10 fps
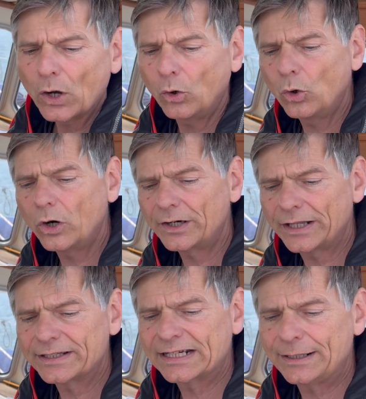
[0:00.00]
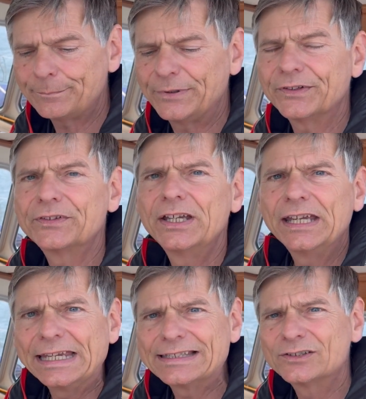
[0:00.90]
or the compass
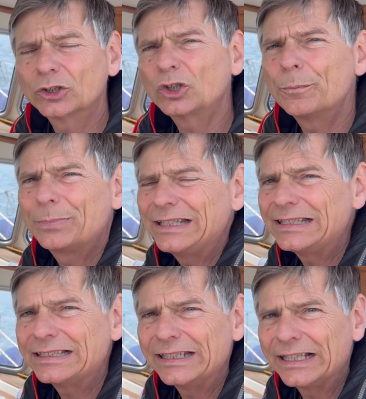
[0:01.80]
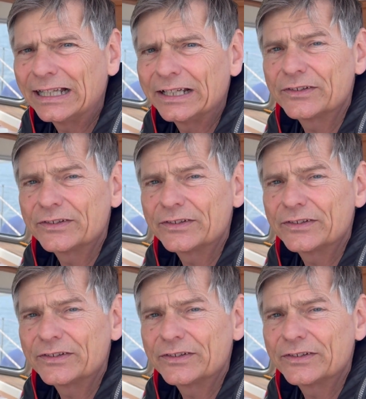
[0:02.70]
is not completely aligned.